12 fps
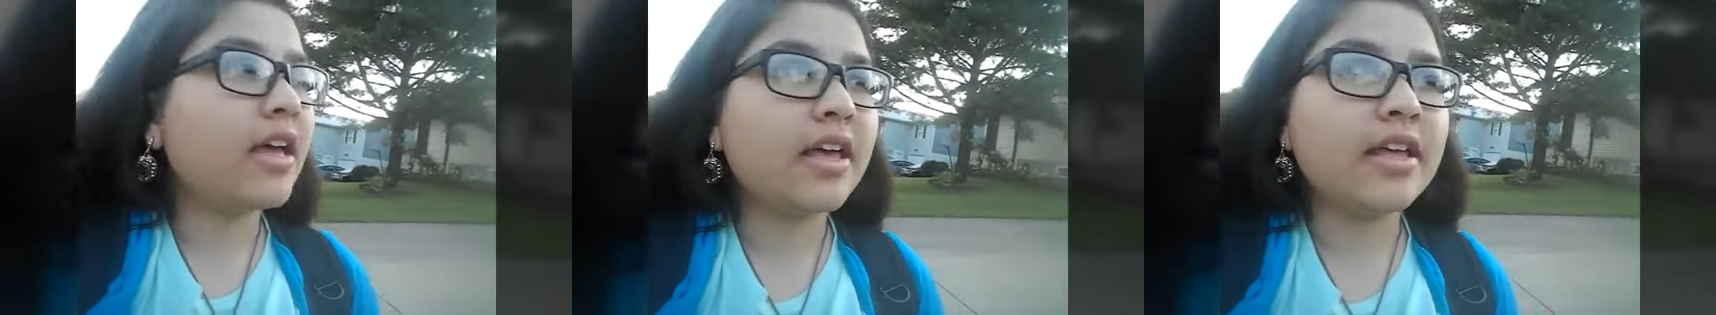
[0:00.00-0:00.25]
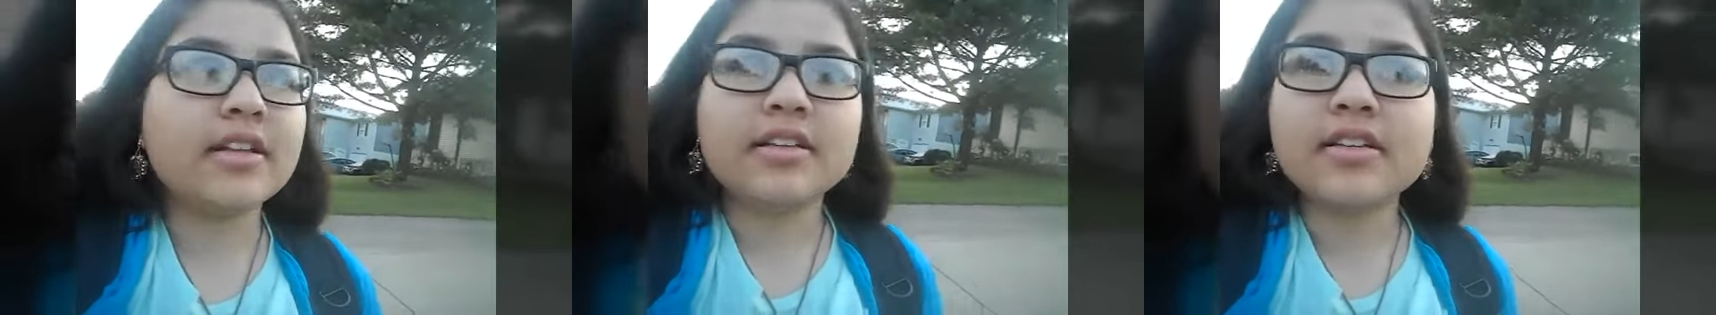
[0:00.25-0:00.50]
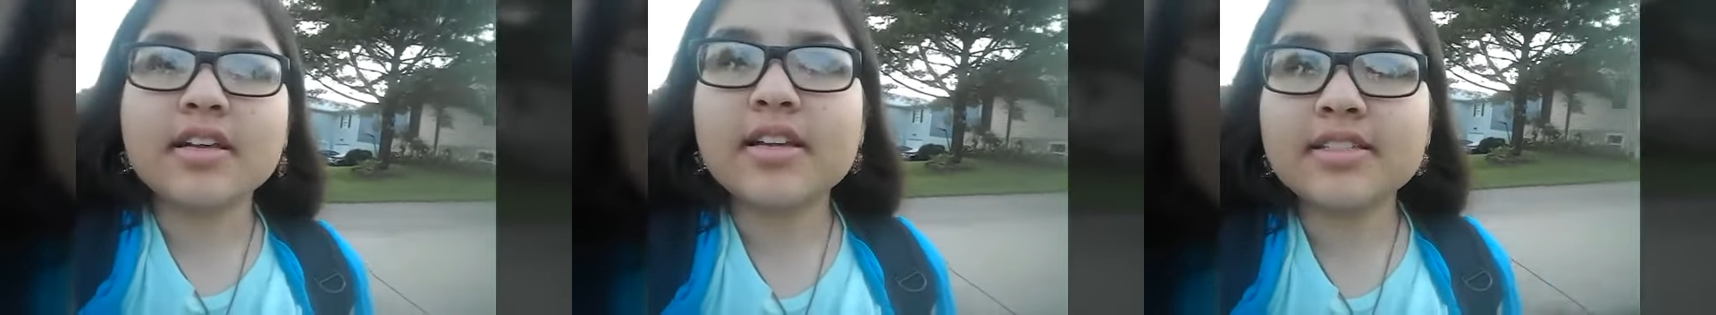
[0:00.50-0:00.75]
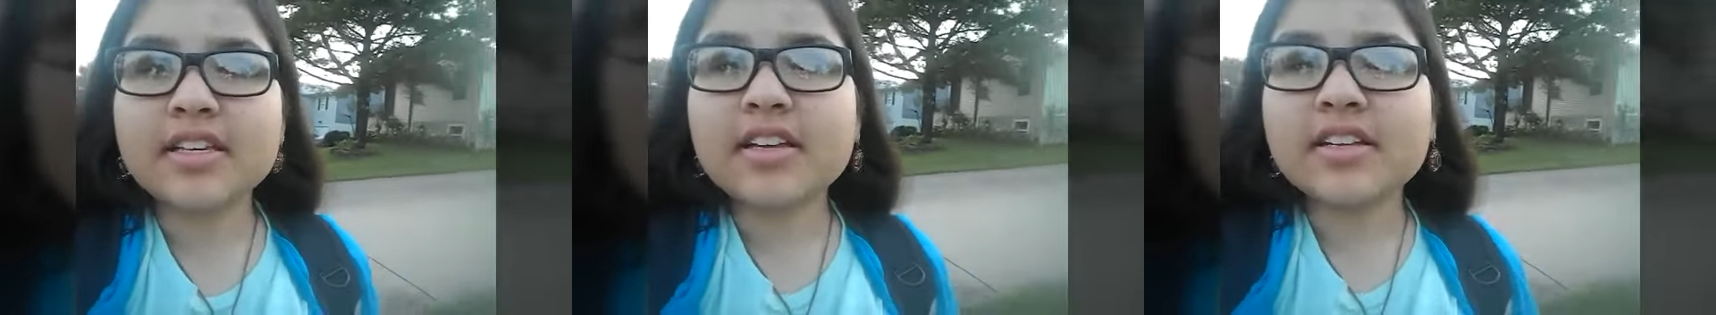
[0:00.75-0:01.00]
and
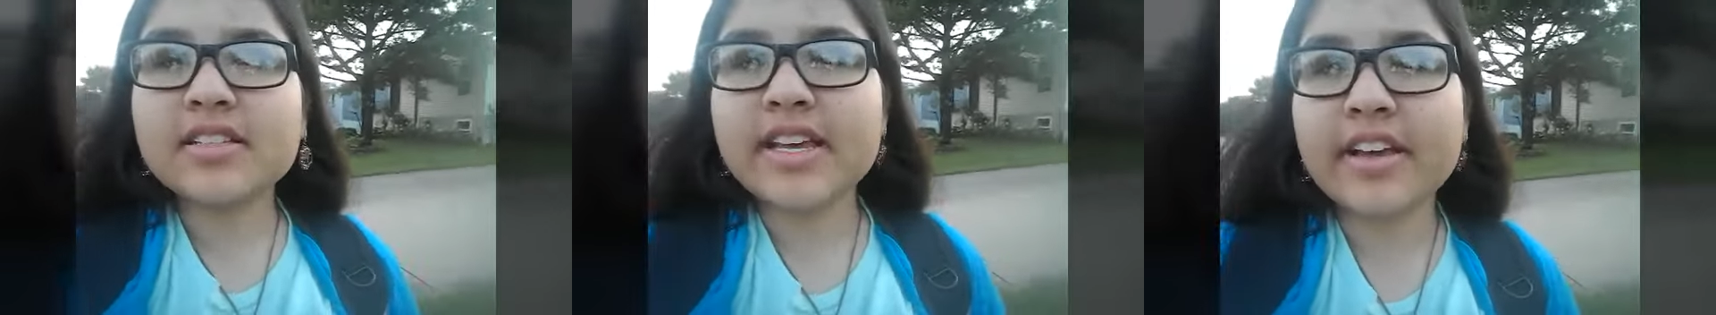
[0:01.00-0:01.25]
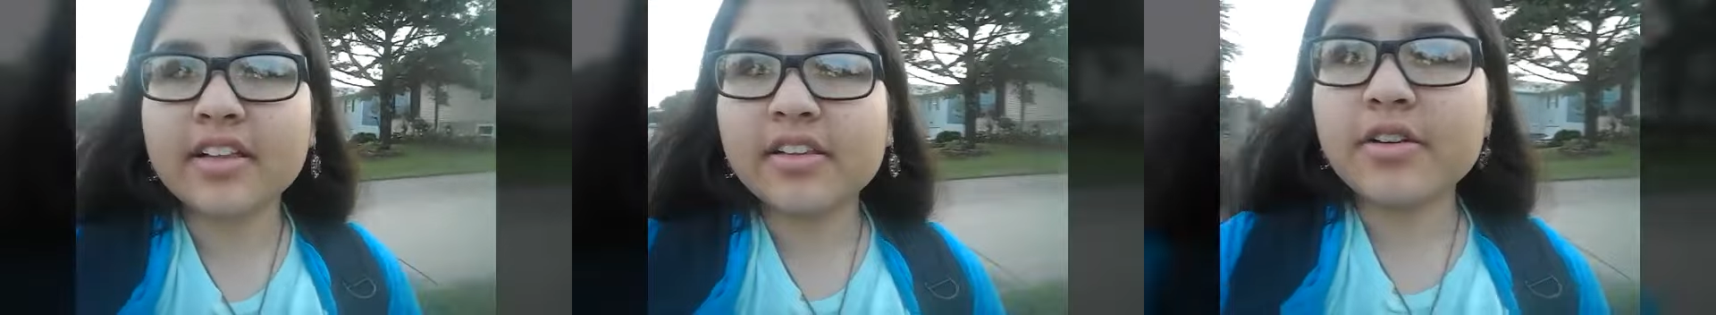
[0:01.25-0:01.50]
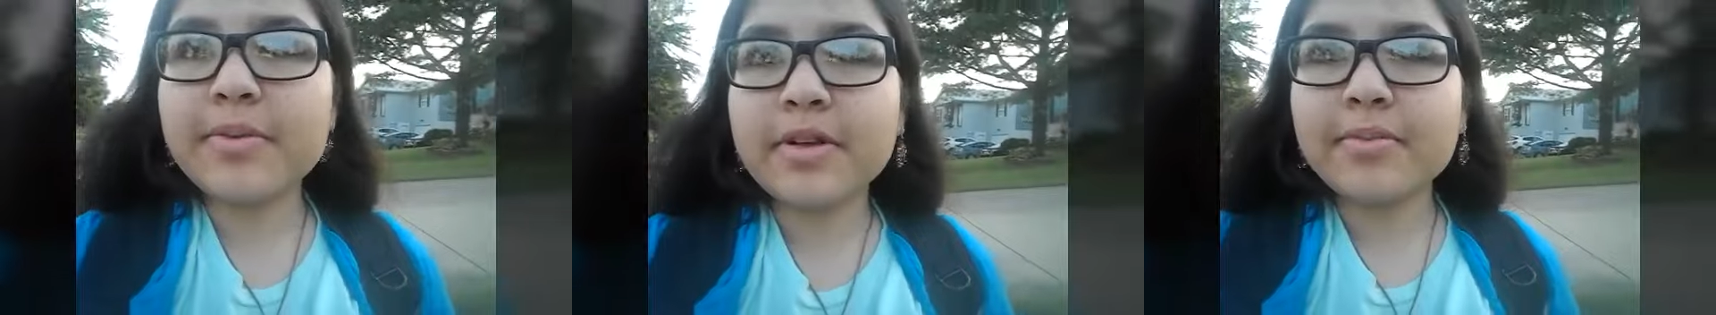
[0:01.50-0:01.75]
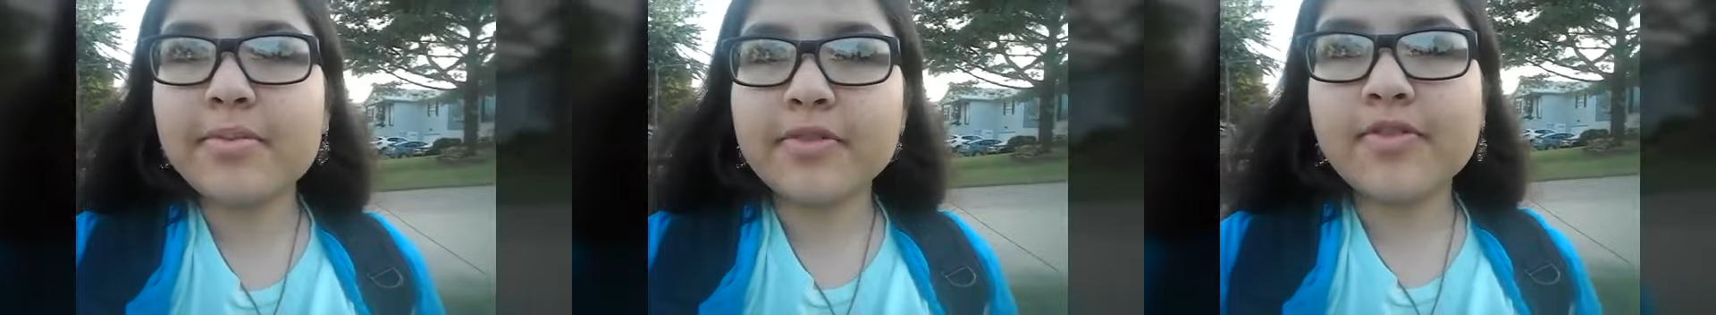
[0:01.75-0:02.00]
it's gonna take a little
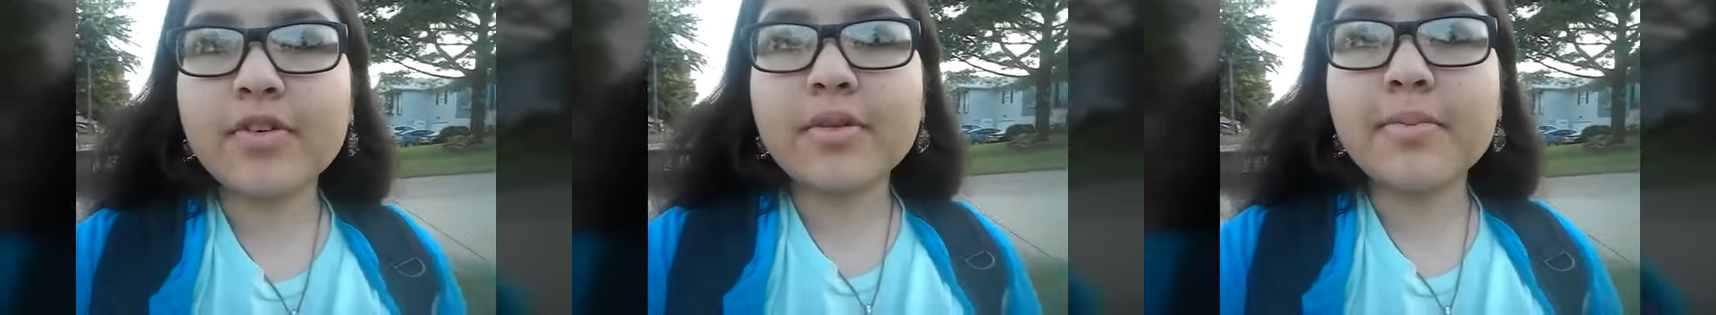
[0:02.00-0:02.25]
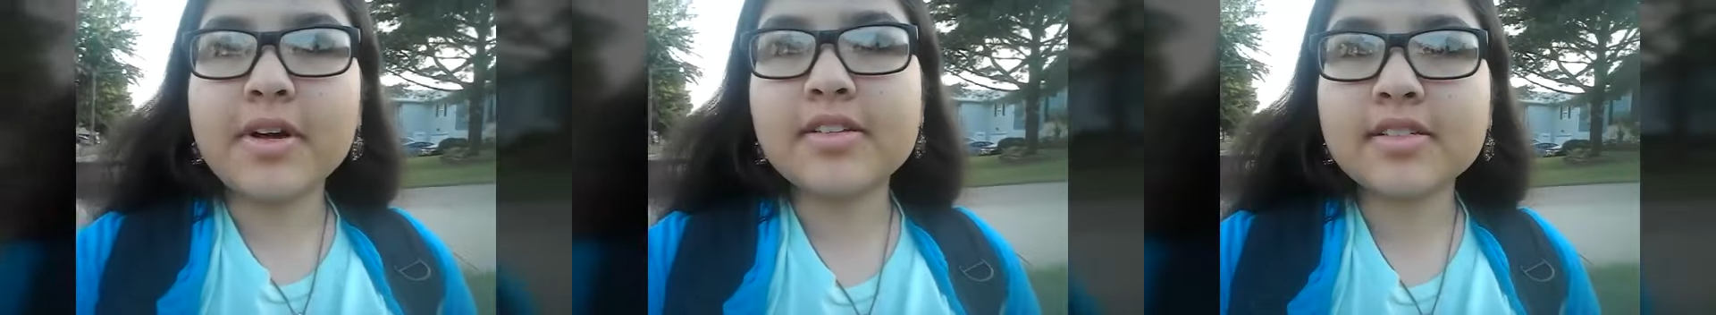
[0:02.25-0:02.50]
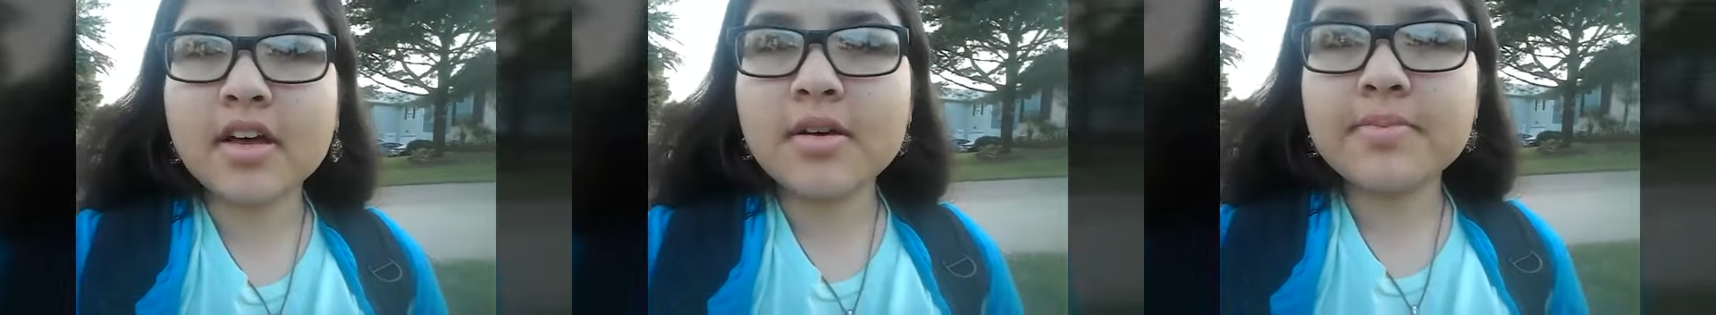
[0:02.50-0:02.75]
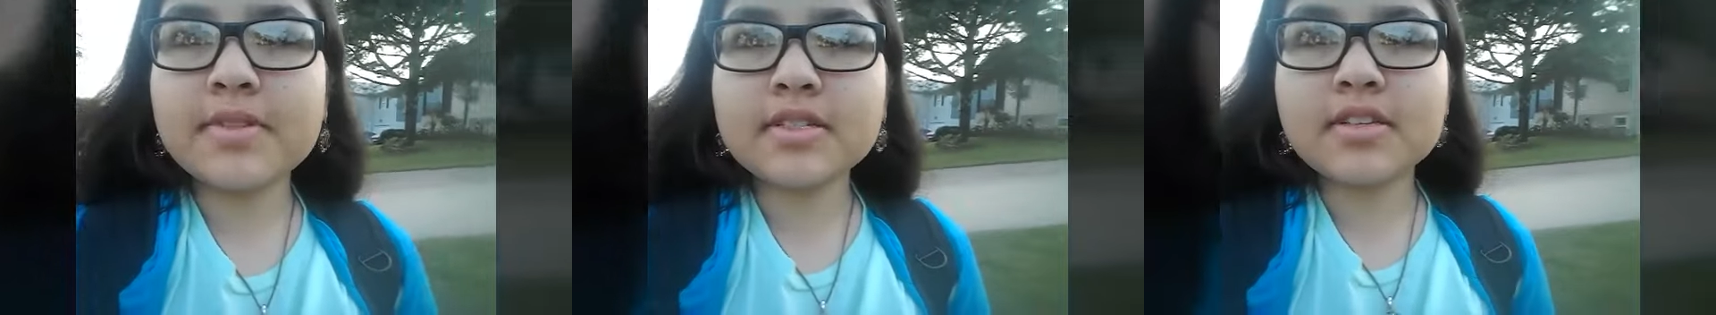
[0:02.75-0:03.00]
bit before the bus comes.